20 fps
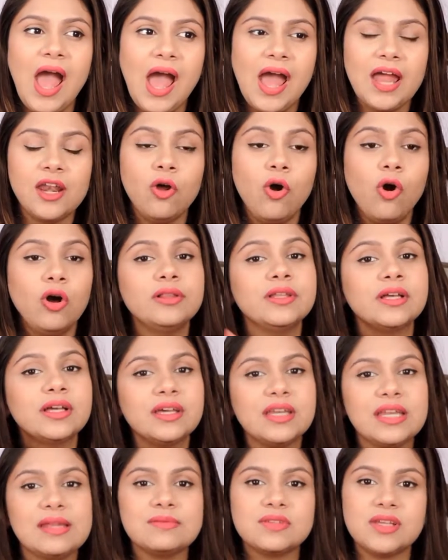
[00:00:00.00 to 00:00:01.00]
And all
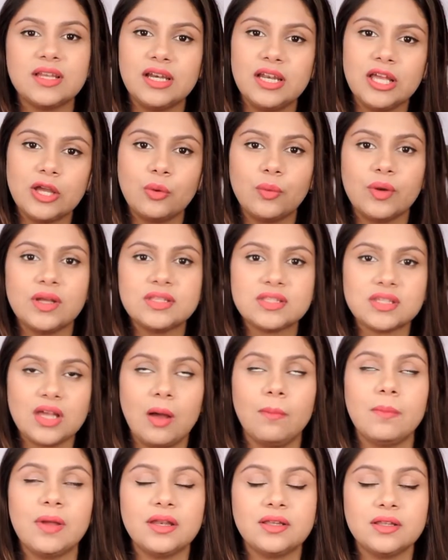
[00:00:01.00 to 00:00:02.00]
the creams and
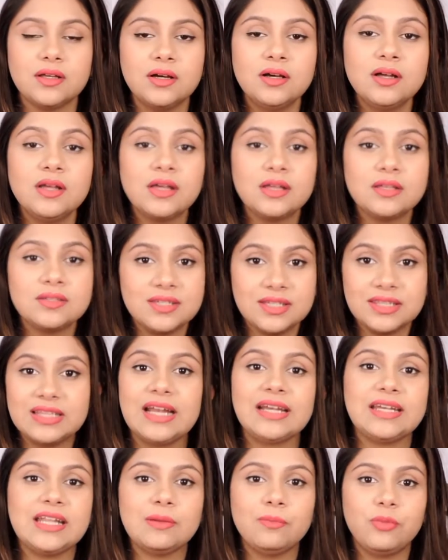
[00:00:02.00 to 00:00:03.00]
liquids come in the
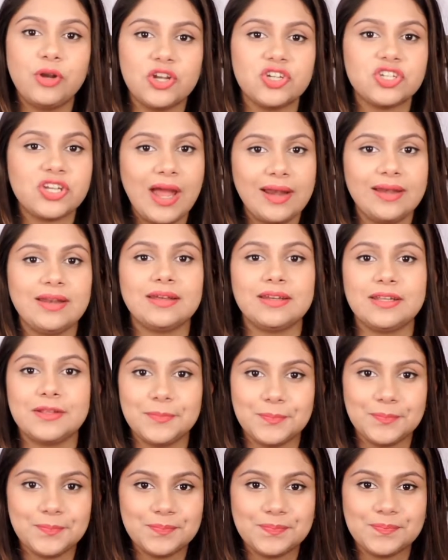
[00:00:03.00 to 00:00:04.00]
synthetic brush
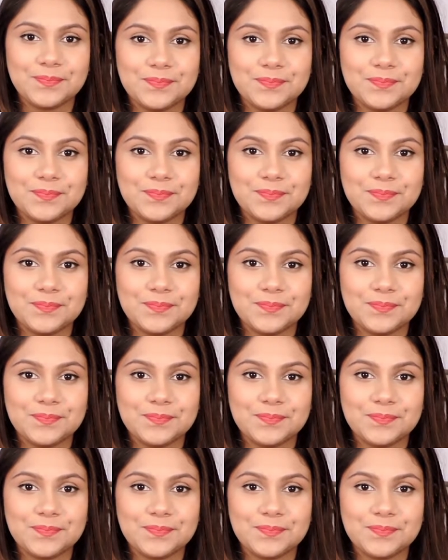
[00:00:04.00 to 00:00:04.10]
category.